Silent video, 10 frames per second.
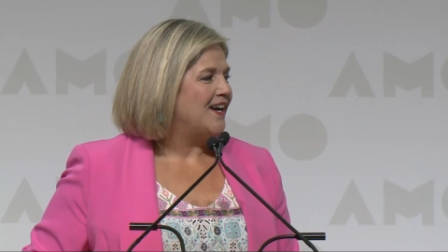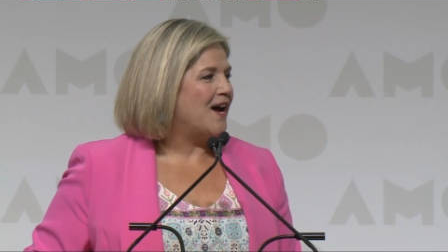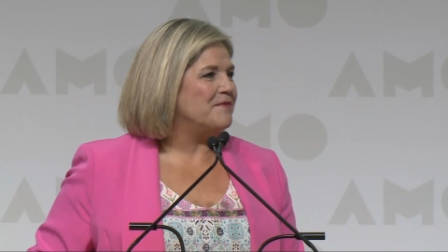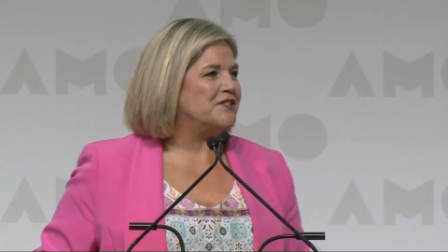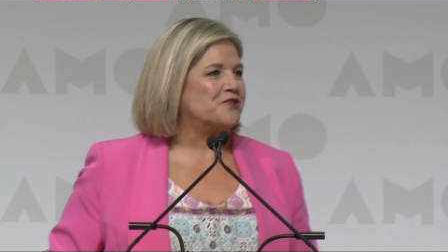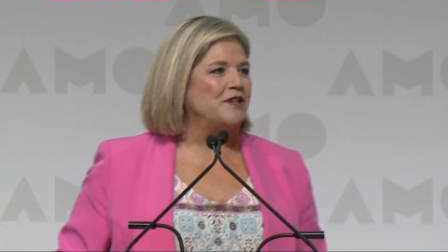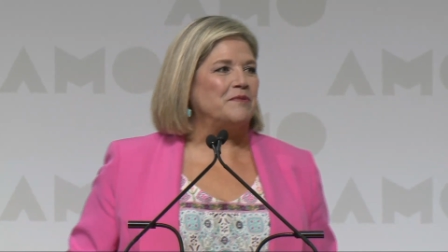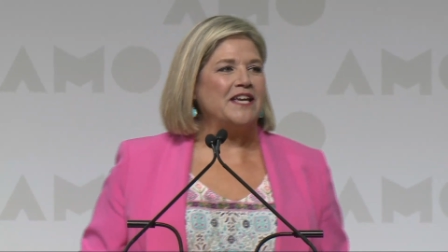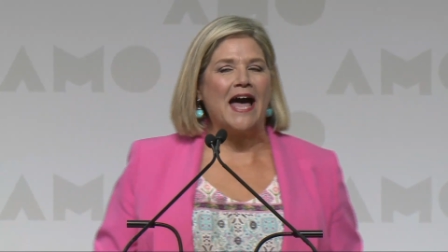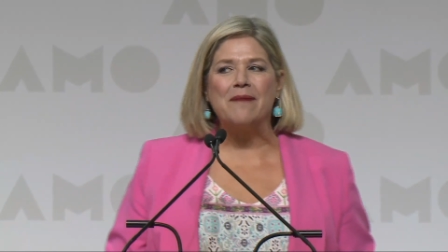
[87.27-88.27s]
I'm
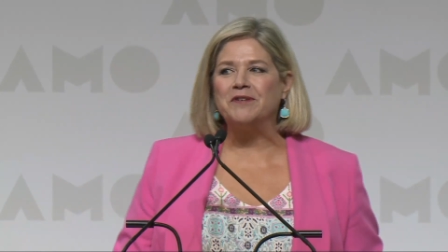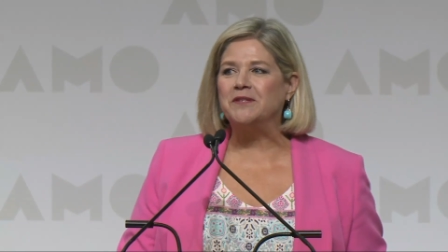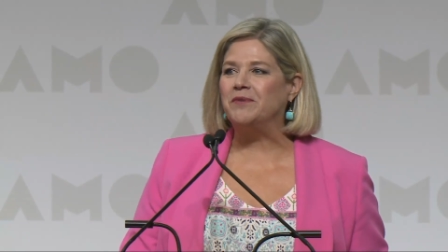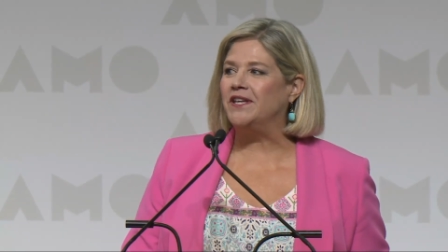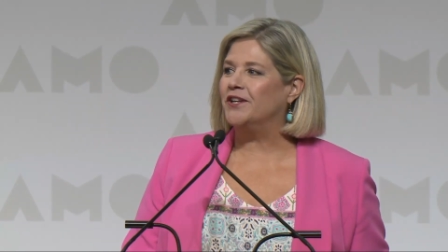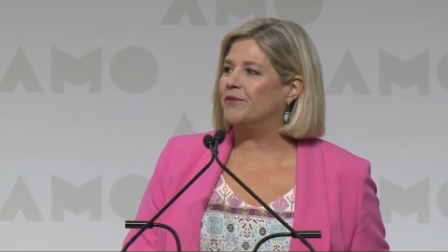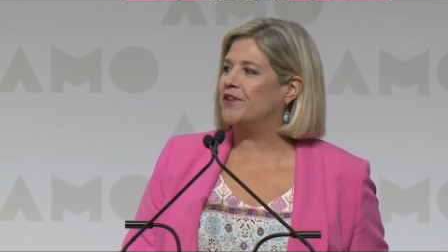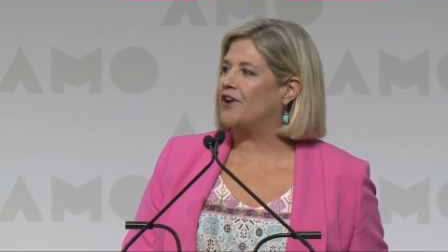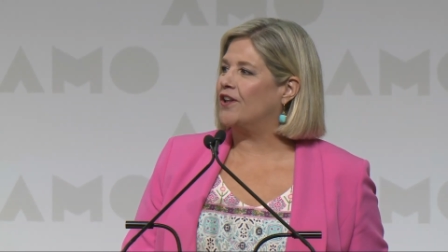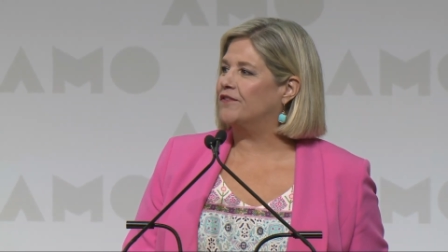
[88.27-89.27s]
extremely happy to be here with
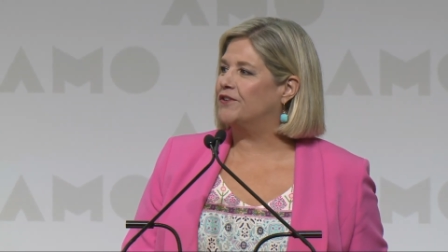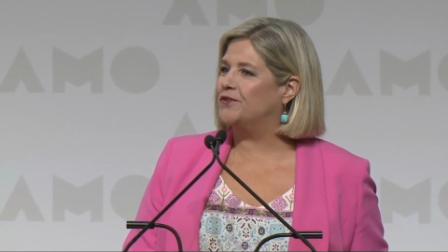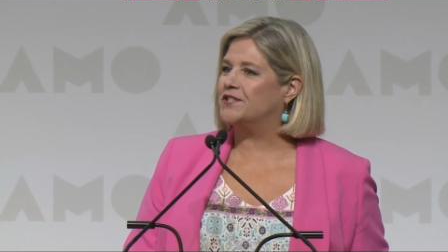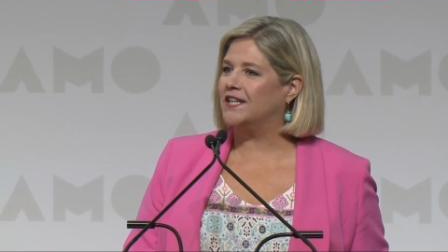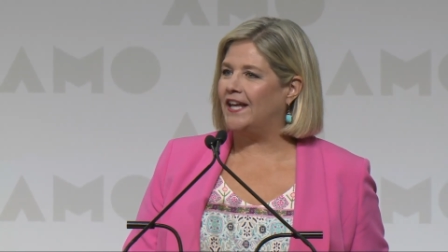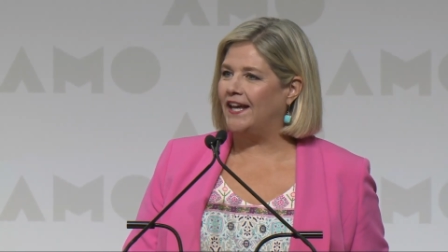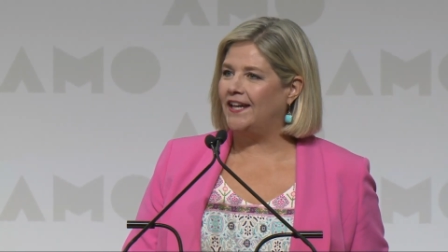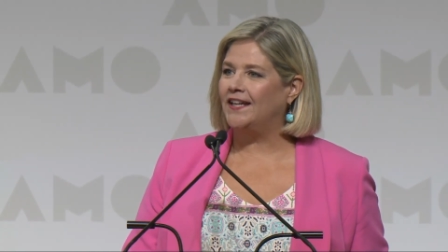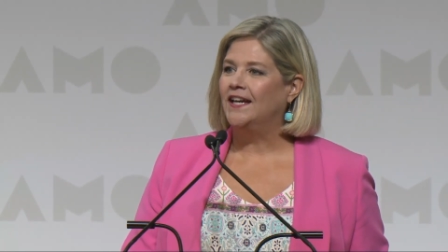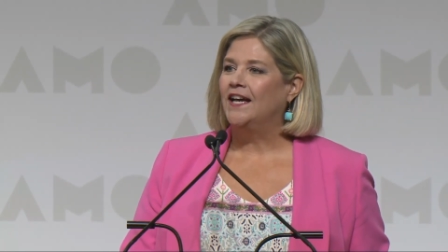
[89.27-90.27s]
all of you today.